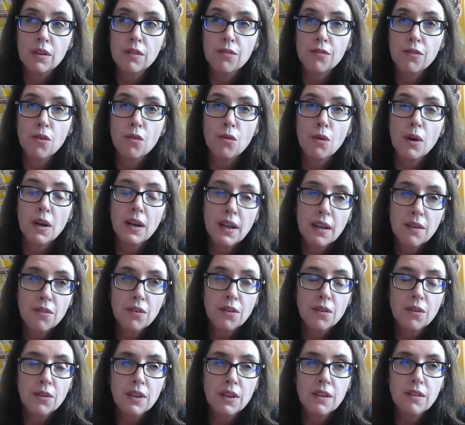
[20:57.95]
for whatever
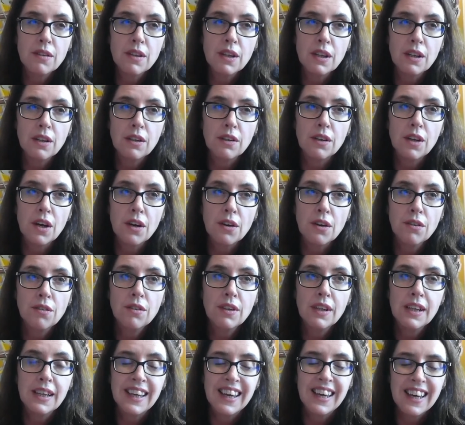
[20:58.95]
reason,
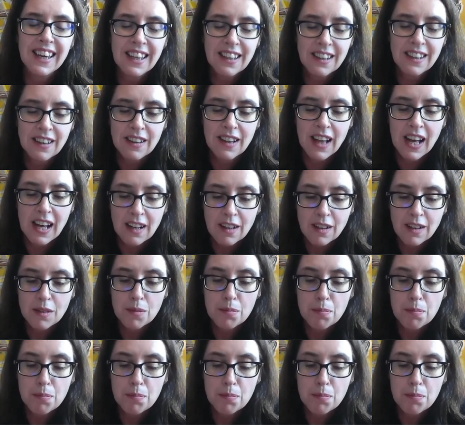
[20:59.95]
don't get that